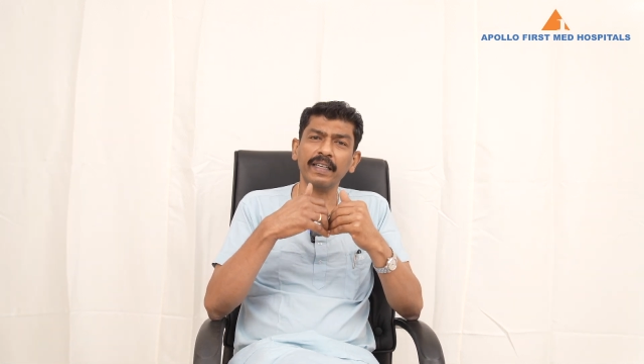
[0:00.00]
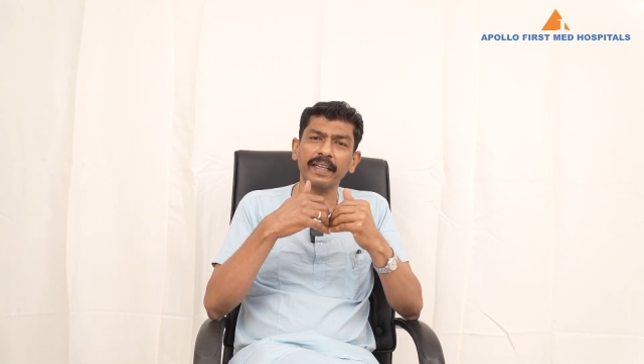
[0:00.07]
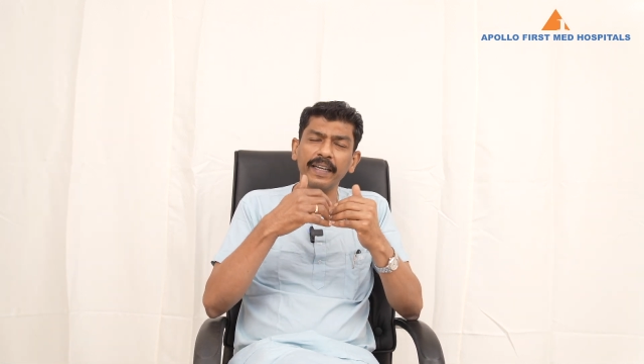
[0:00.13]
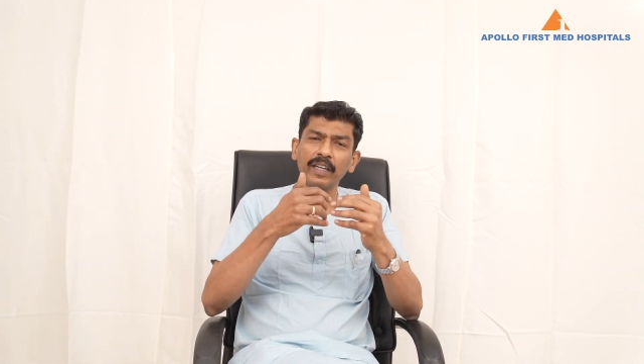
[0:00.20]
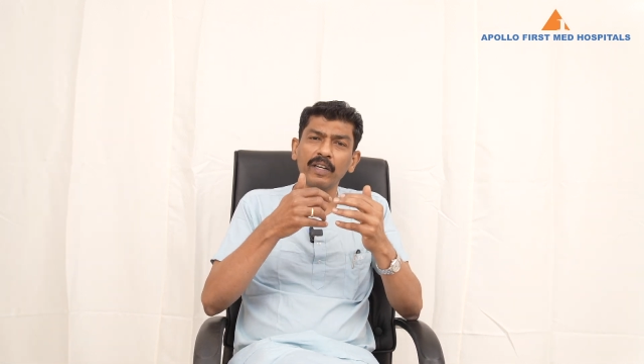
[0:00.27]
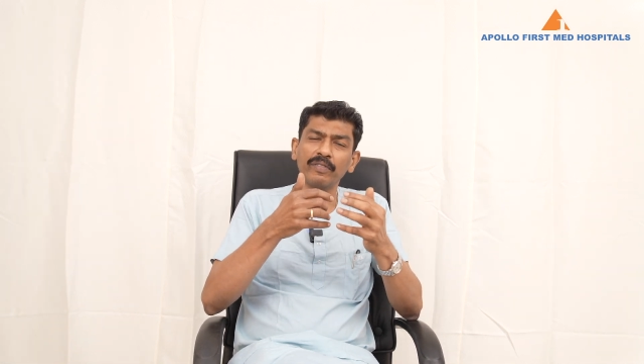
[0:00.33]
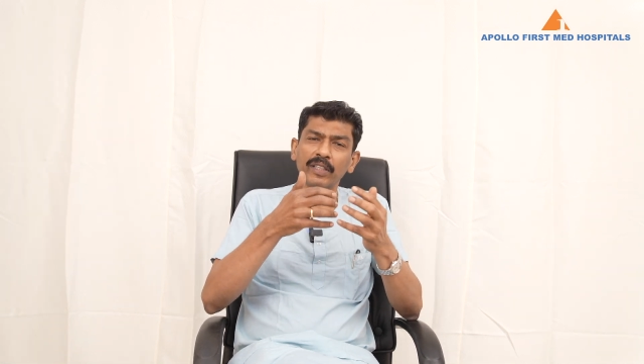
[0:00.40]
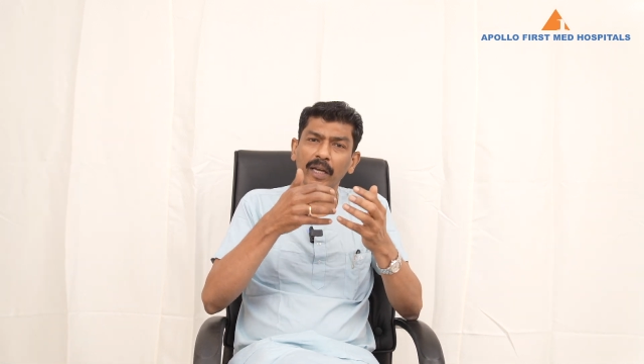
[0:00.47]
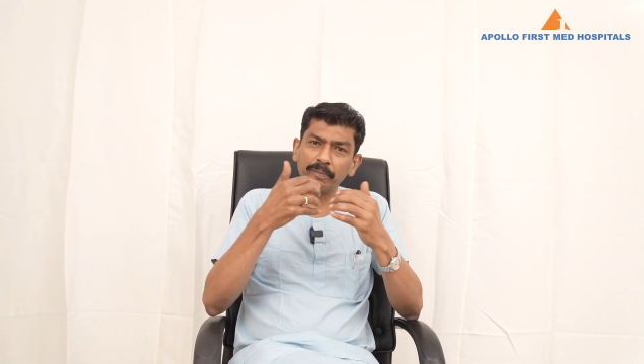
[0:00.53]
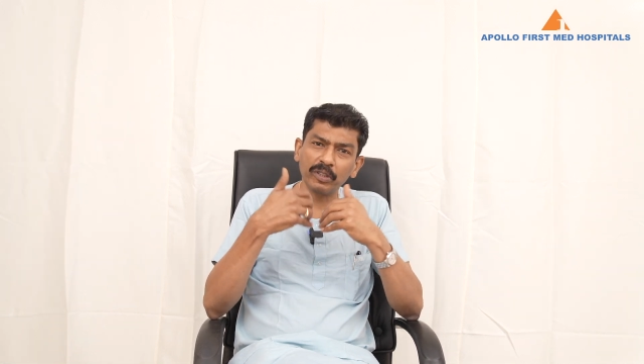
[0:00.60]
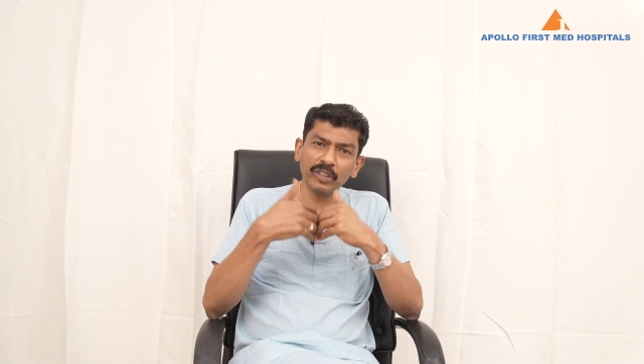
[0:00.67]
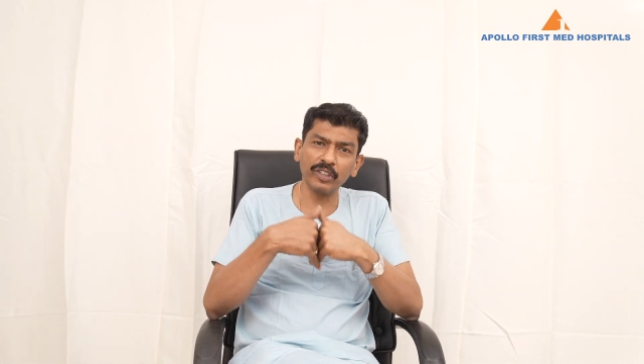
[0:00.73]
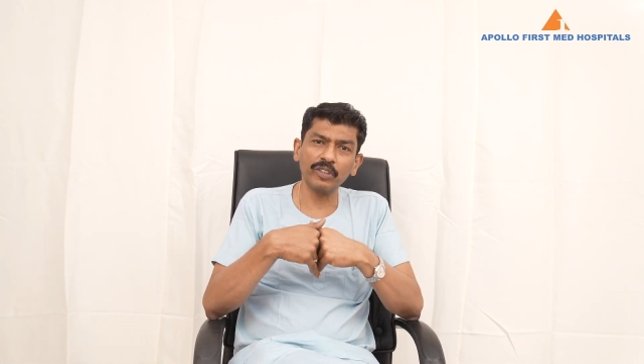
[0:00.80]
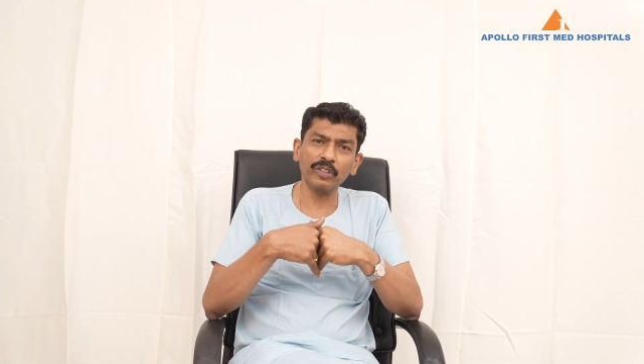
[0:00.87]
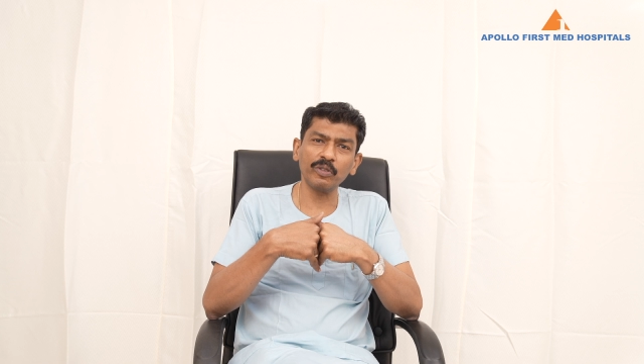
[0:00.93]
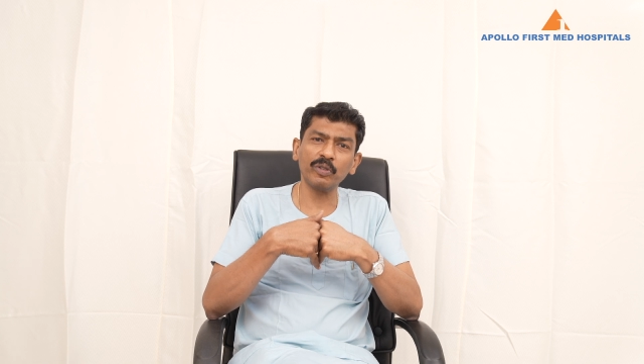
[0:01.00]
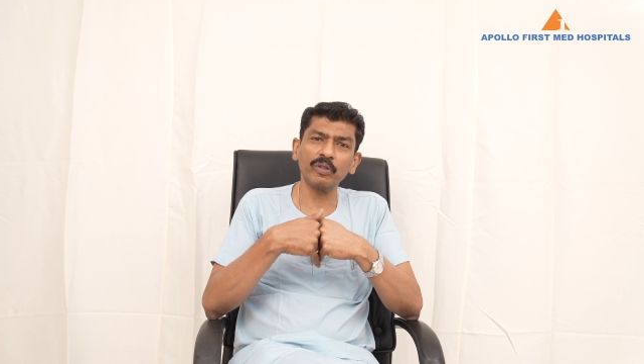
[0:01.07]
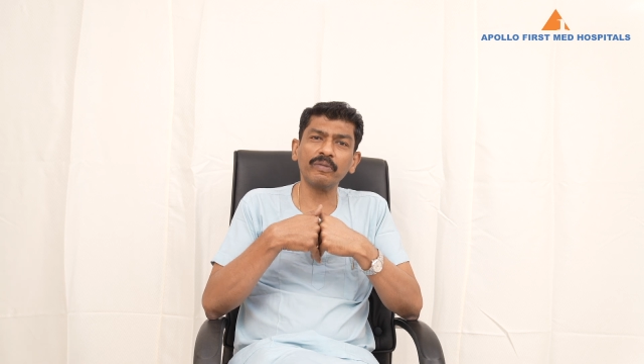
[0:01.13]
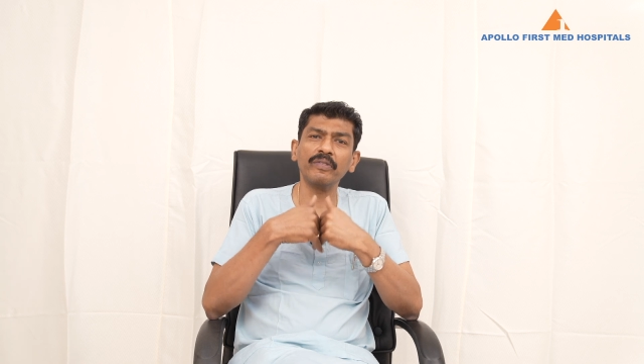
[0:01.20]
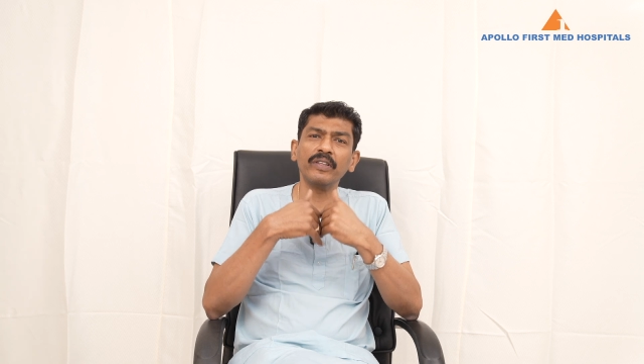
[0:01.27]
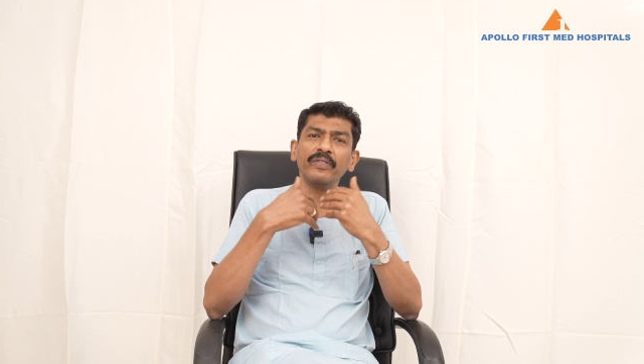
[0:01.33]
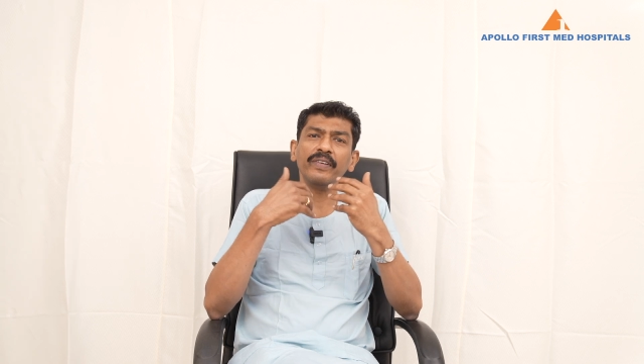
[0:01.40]
kind of
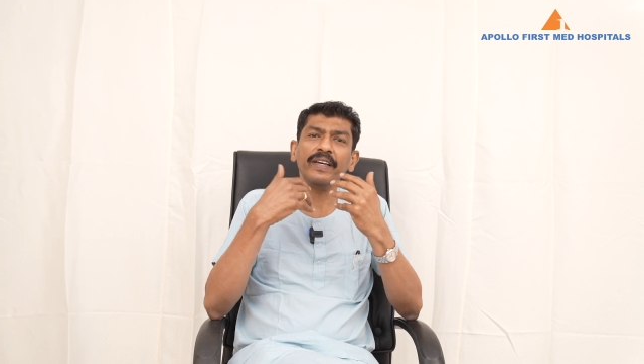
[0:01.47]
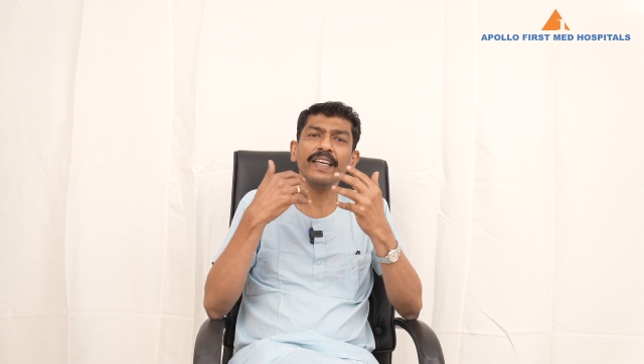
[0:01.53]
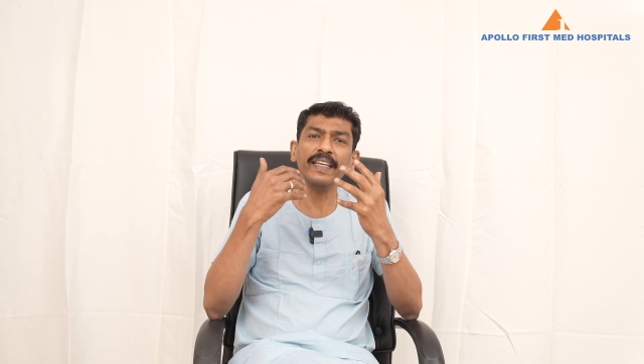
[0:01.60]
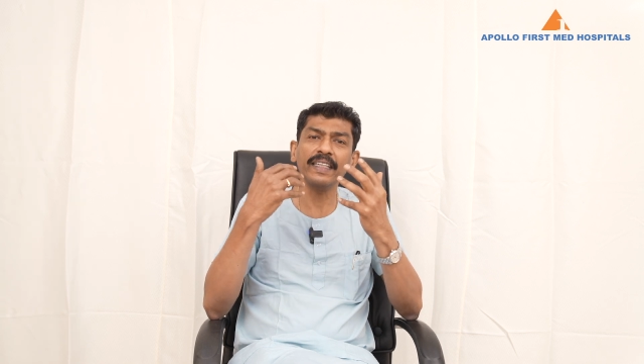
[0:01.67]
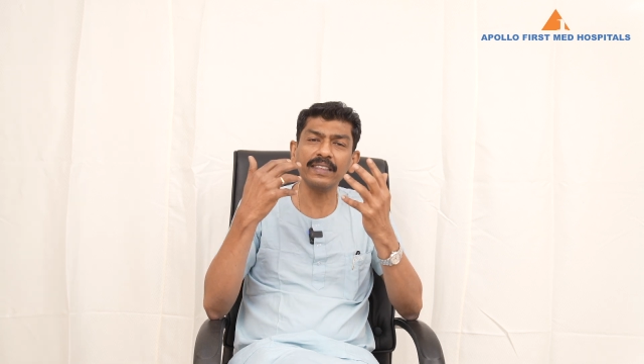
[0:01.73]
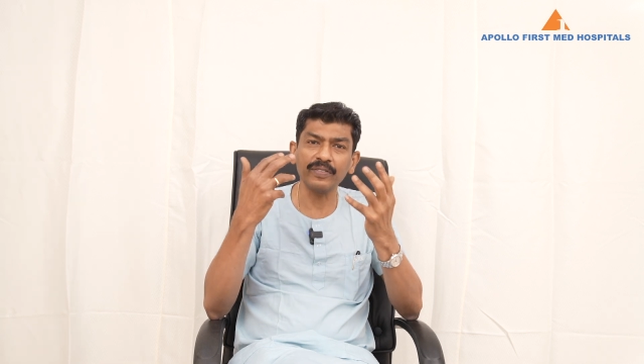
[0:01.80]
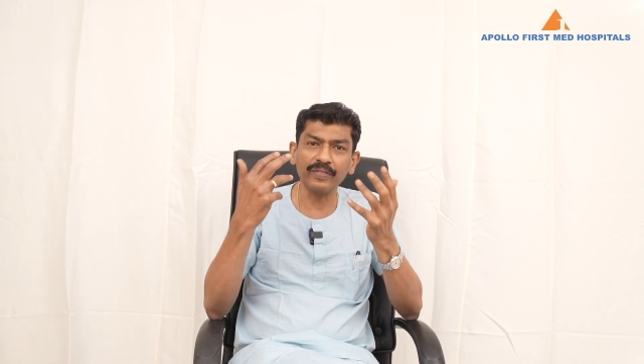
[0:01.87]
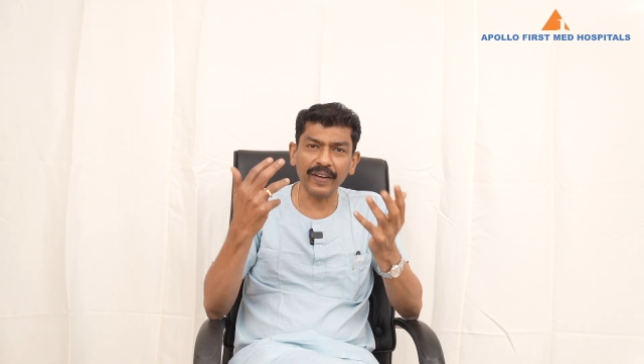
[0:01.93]
substituted with various